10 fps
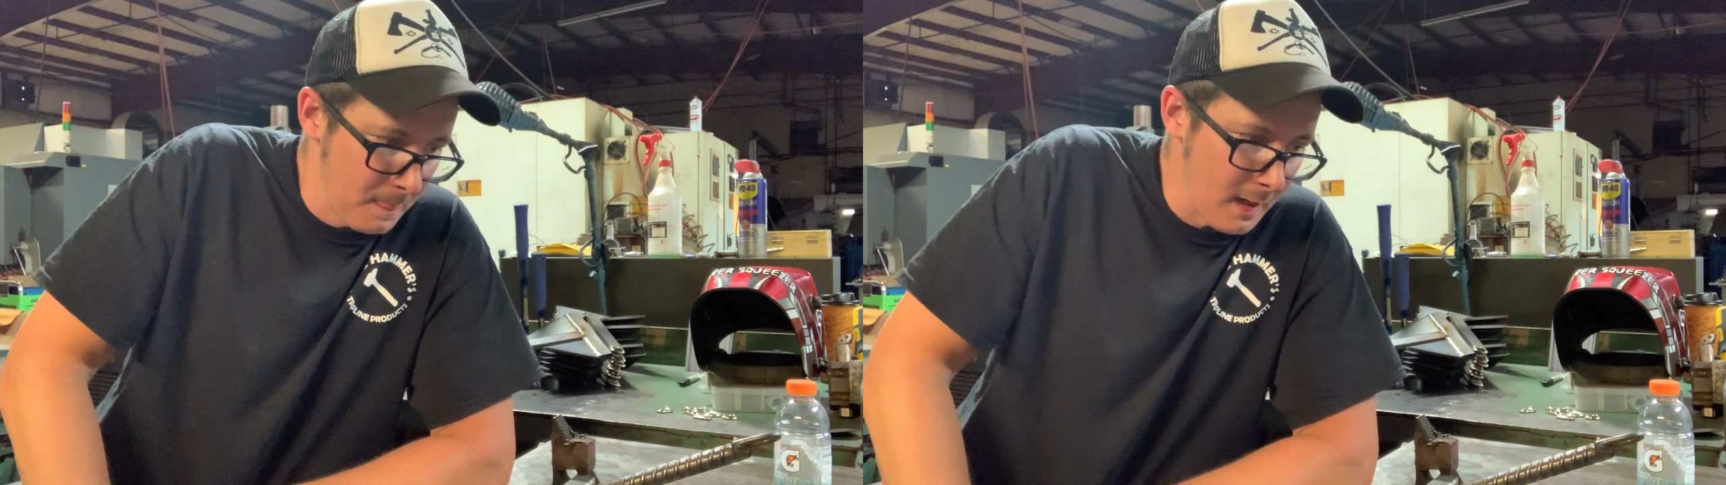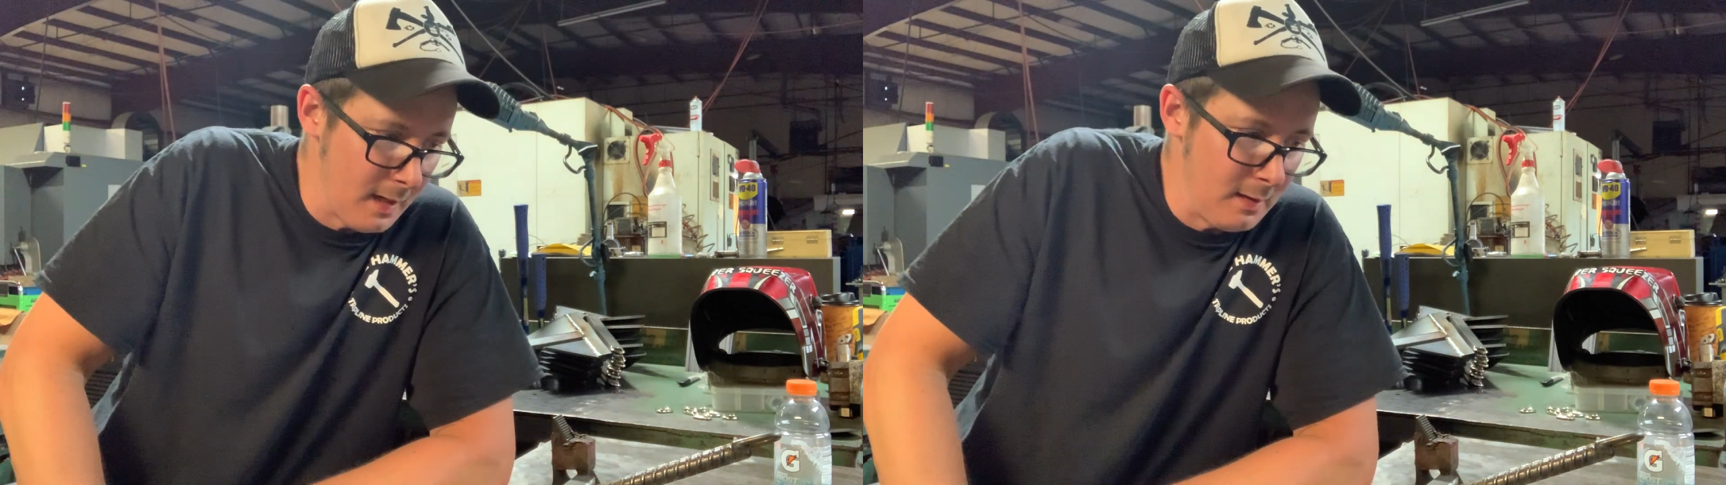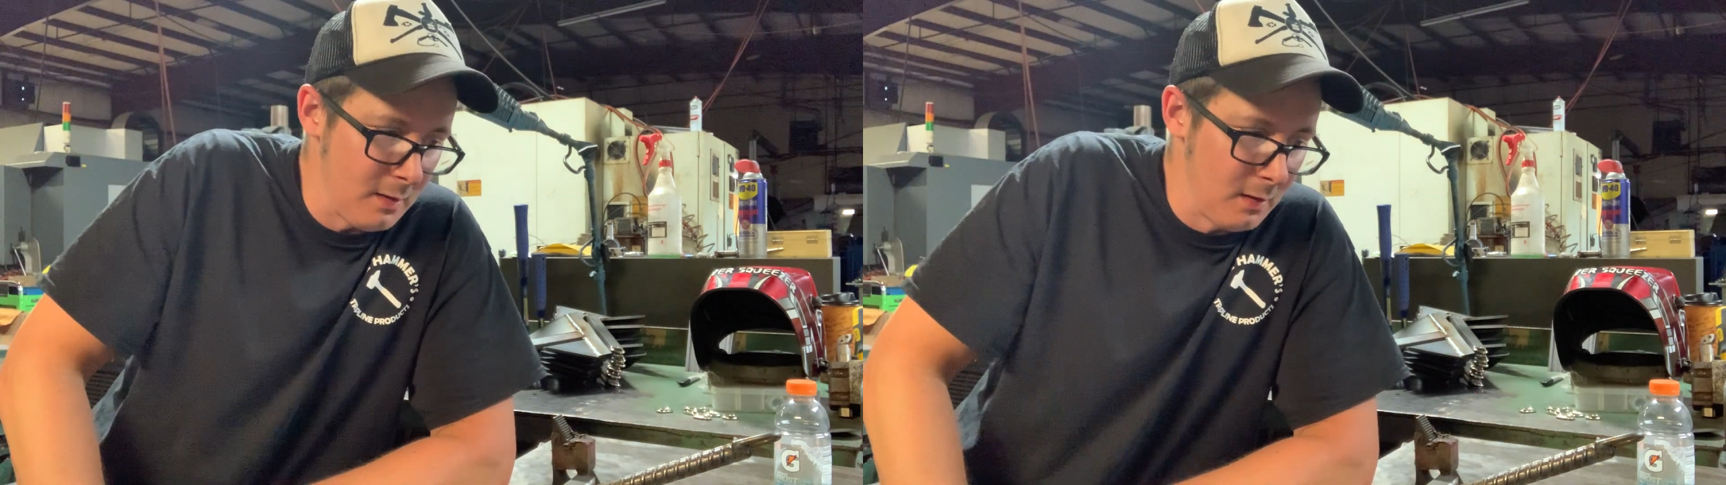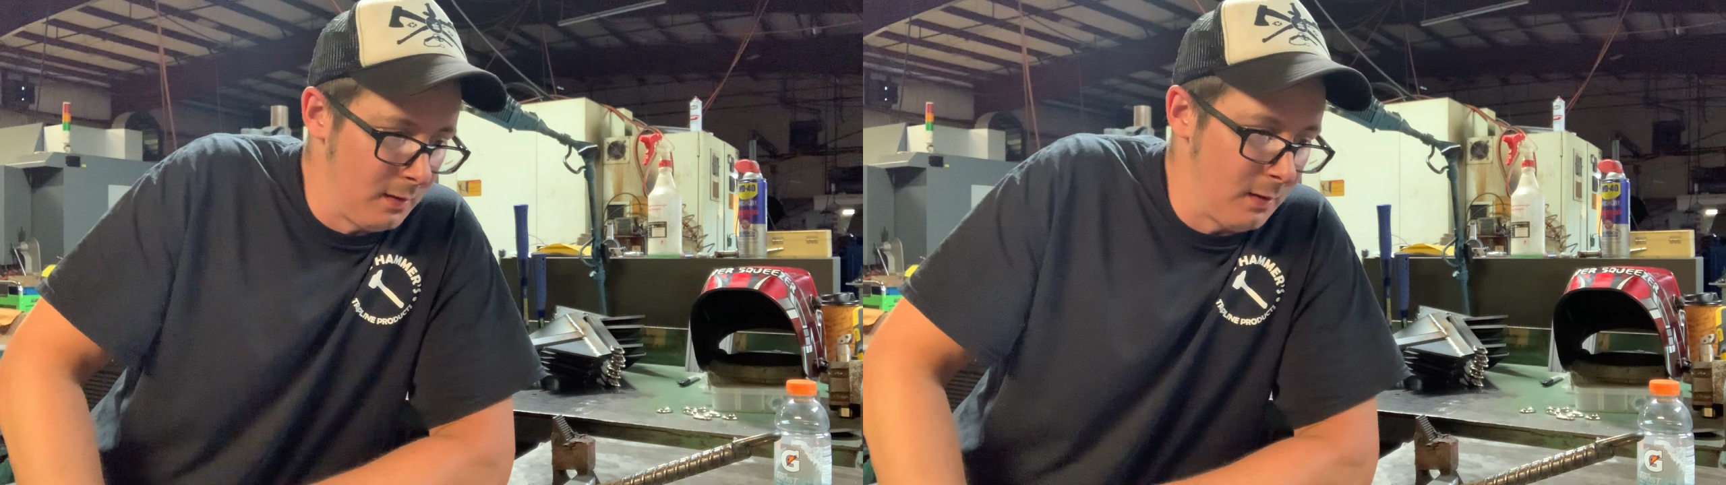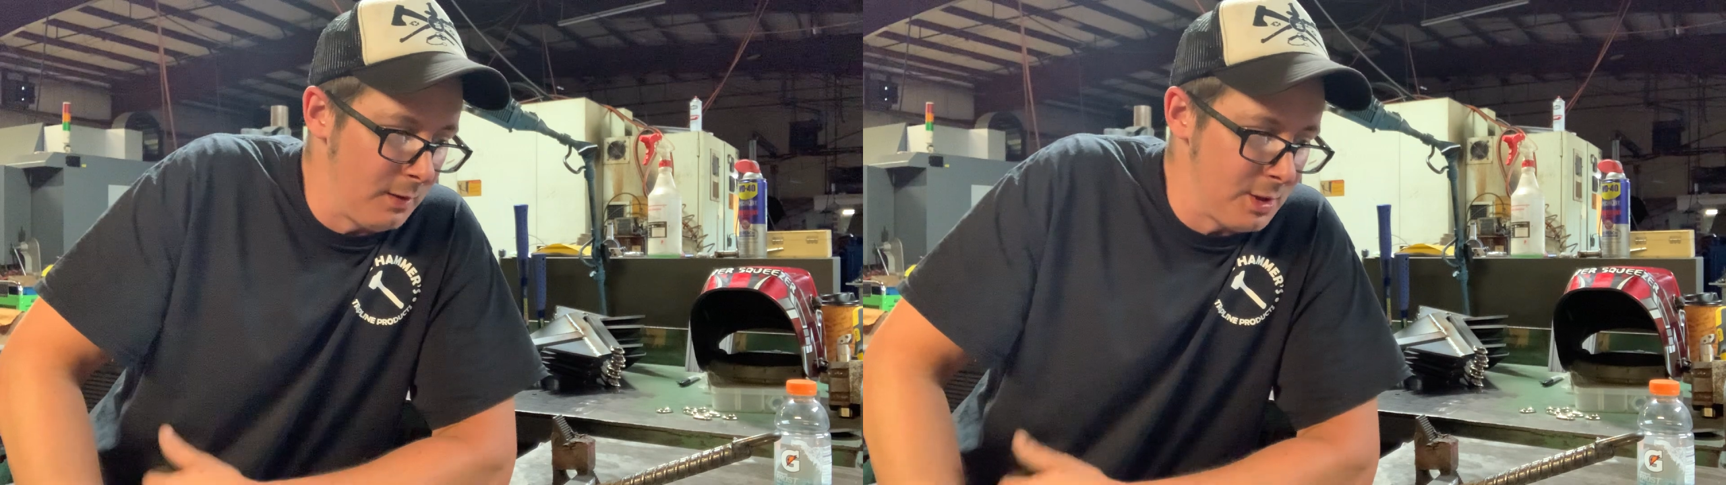and you can
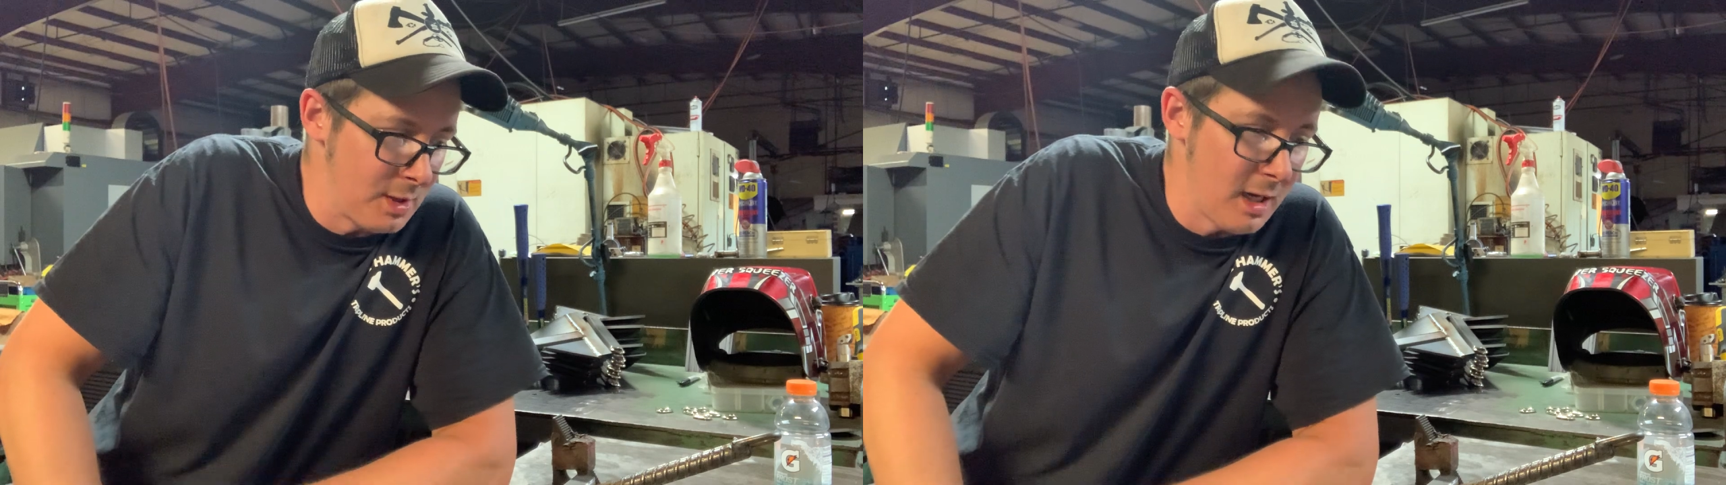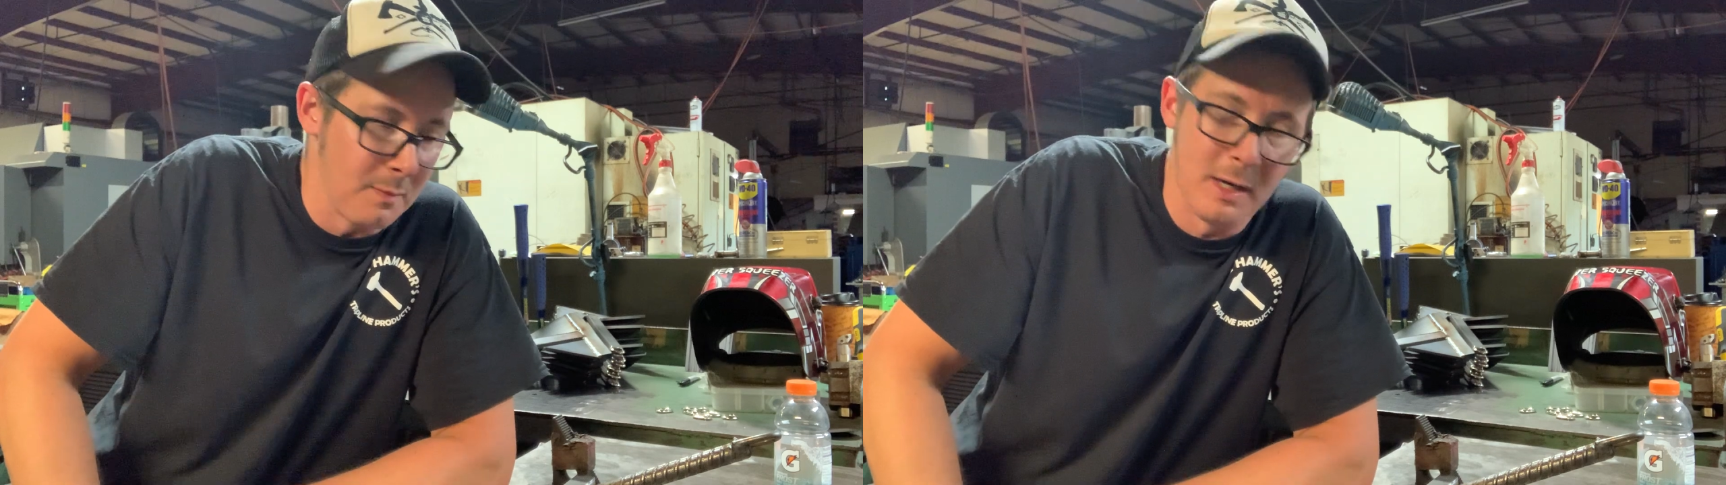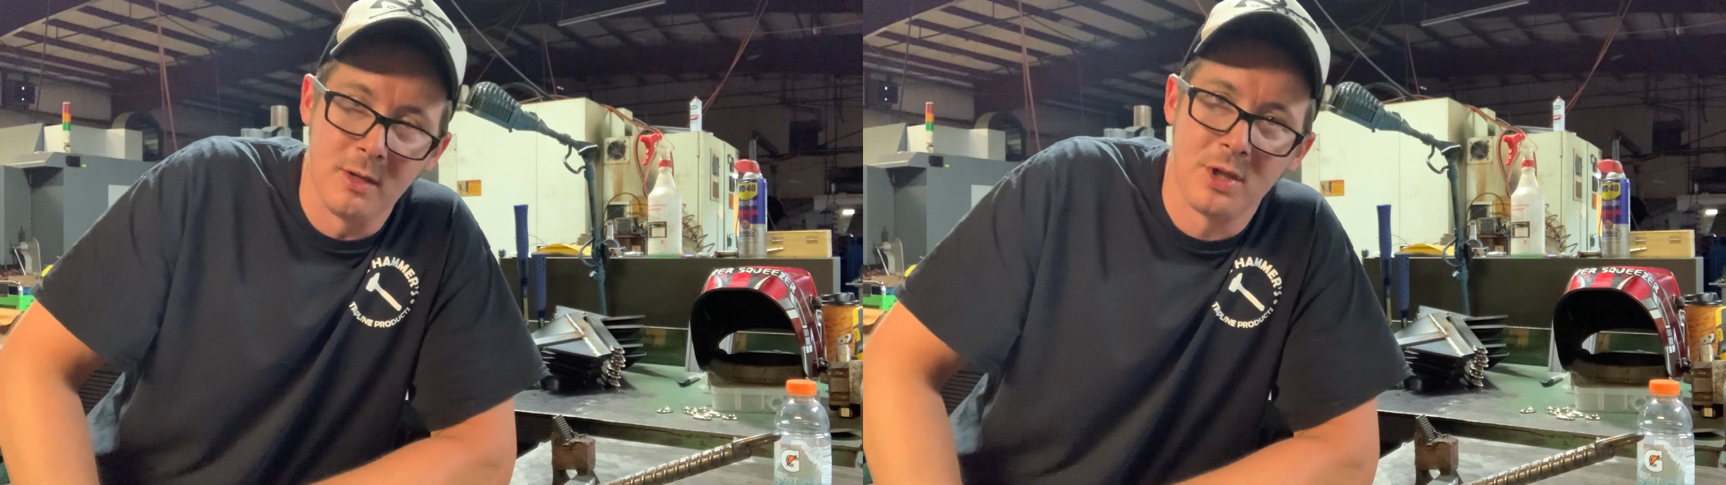literally just take a pair